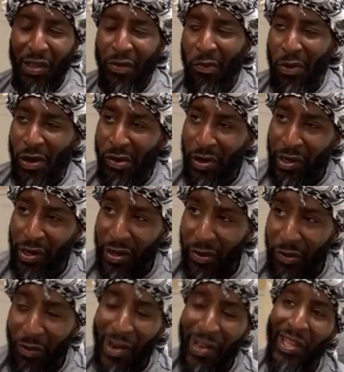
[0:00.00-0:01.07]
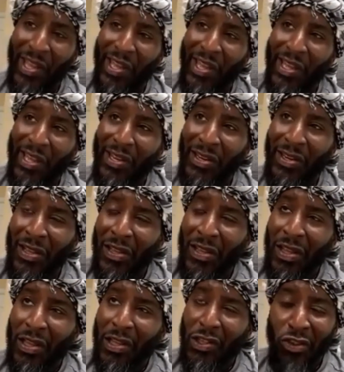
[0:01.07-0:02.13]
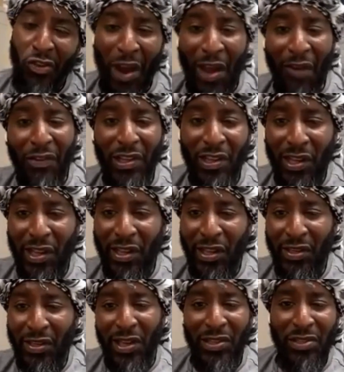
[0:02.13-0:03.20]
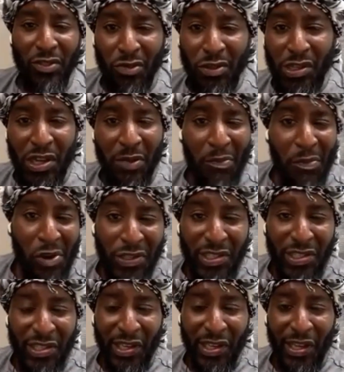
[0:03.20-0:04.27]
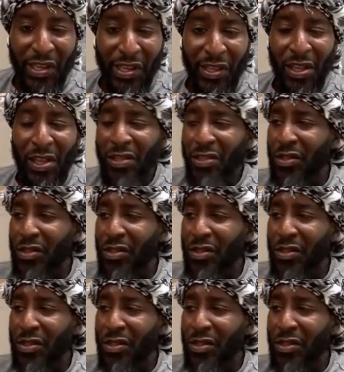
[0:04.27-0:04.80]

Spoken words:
We're in the right-hand traveling lane next to the emergency lane.